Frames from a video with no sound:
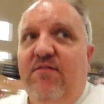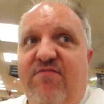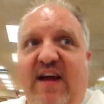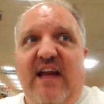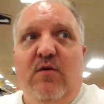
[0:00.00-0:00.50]

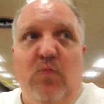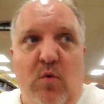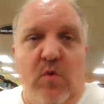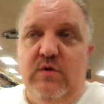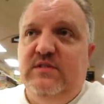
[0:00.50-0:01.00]
Fan
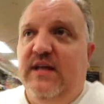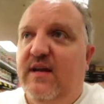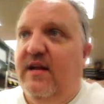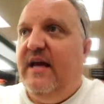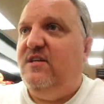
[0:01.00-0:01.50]
Awards down
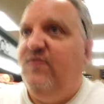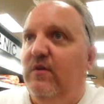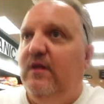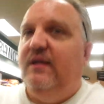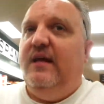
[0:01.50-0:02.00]
in
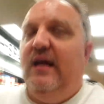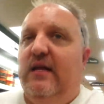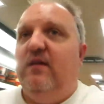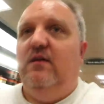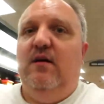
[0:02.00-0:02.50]
Nashville,
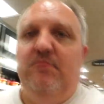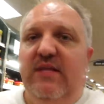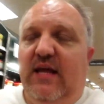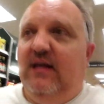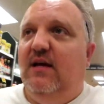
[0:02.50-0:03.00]
Indiana. I'm
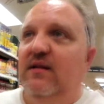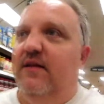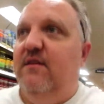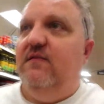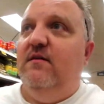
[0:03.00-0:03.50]
taking
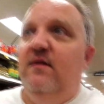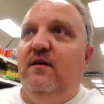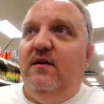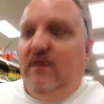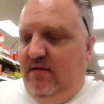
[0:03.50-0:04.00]
Glenna
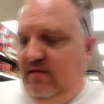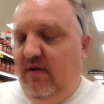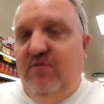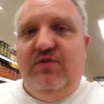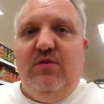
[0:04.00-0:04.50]

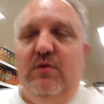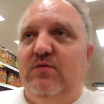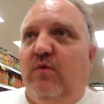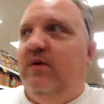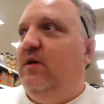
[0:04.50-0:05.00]
there. She's always
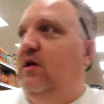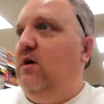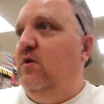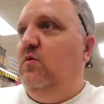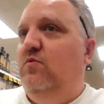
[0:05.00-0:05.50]
wanted to
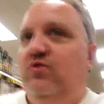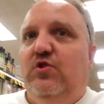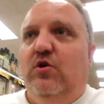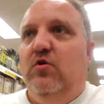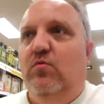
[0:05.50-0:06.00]
go,
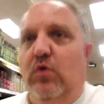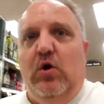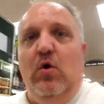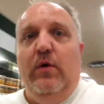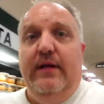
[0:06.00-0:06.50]
so we're
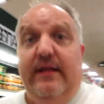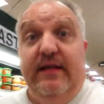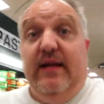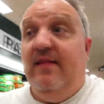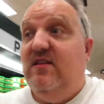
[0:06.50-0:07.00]
going at the
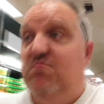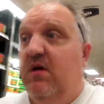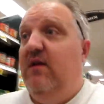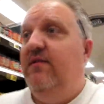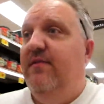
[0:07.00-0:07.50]
end of this
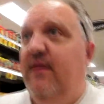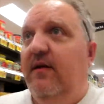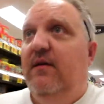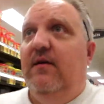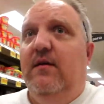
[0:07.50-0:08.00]
month.
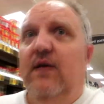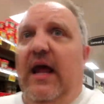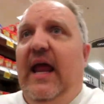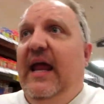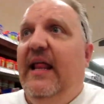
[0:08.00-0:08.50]

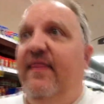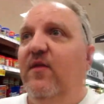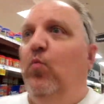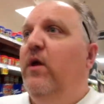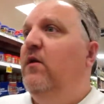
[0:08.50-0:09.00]
And
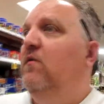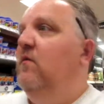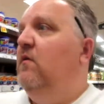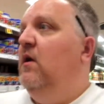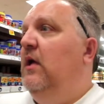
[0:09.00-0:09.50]
the
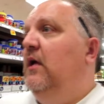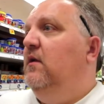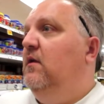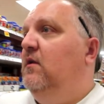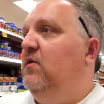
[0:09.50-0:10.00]
winner
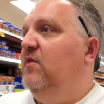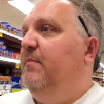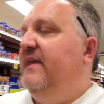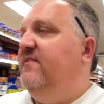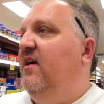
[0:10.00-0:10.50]
to the
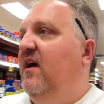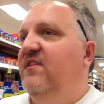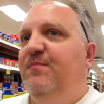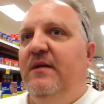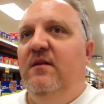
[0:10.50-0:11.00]
best
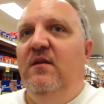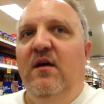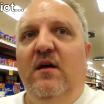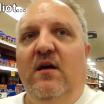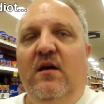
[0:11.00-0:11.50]
husband
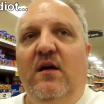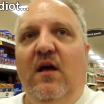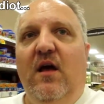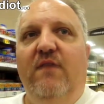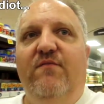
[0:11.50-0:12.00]

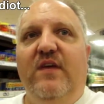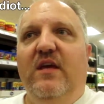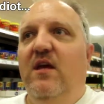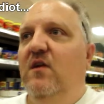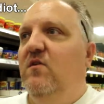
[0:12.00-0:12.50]
of the
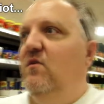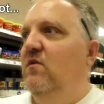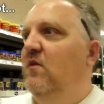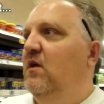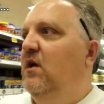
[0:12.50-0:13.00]
year
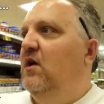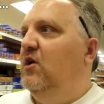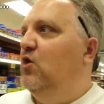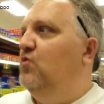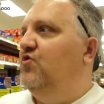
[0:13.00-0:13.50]

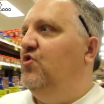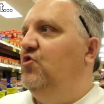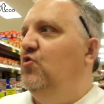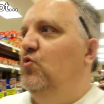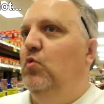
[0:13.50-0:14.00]
goes
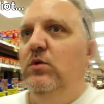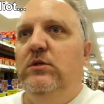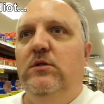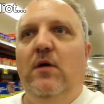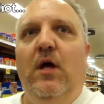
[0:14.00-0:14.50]
to
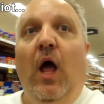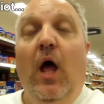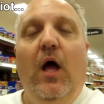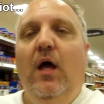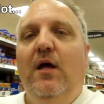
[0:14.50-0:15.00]

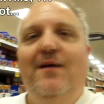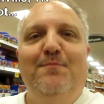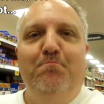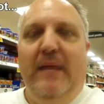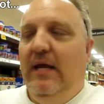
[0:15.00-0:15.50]

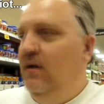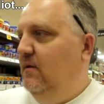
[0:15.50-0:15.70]
me.